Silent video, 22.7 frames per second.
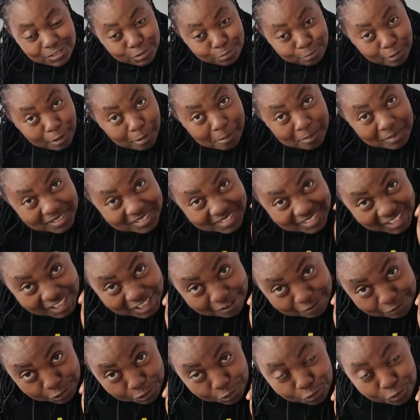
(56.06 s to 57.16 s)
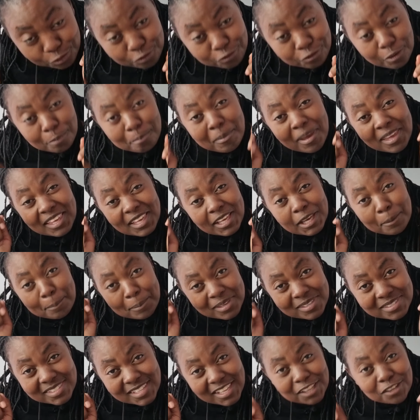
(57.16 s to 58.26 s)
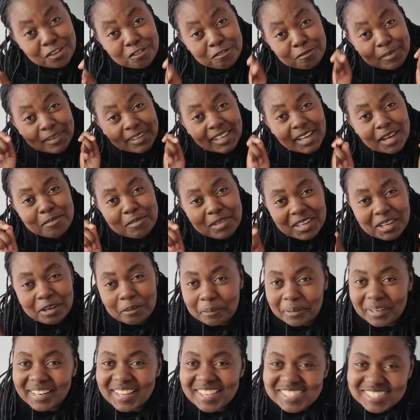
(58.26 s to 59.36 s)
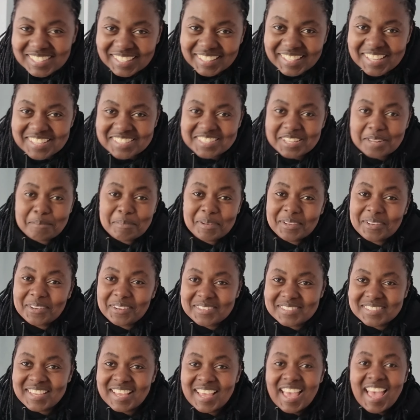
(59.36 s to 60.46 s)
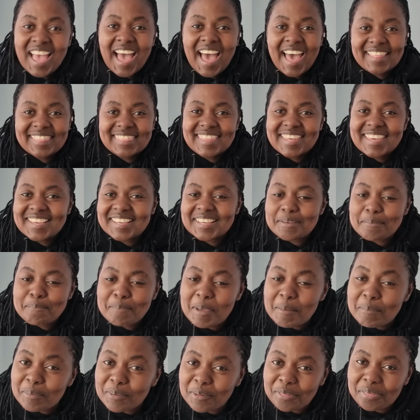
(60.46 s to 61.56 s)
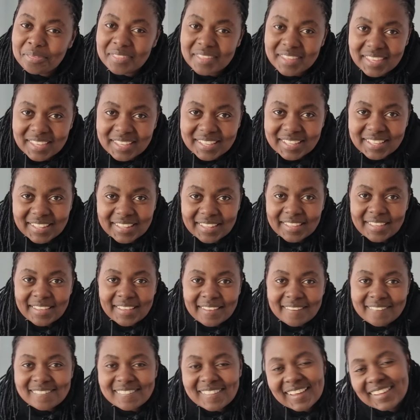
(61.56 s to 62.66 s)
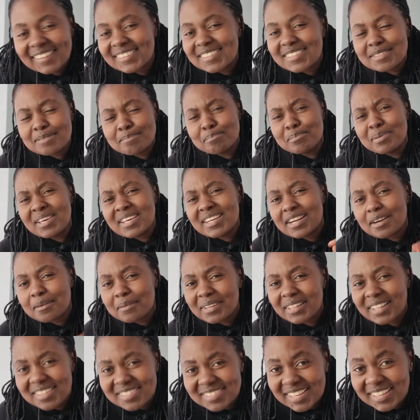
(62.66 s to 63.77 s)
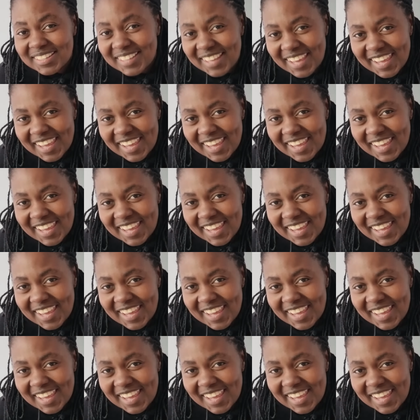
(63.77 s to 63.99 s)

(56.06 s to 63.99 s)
Probably save you from making a mistake of becoming a real estate agent, because I think people think that being a real estate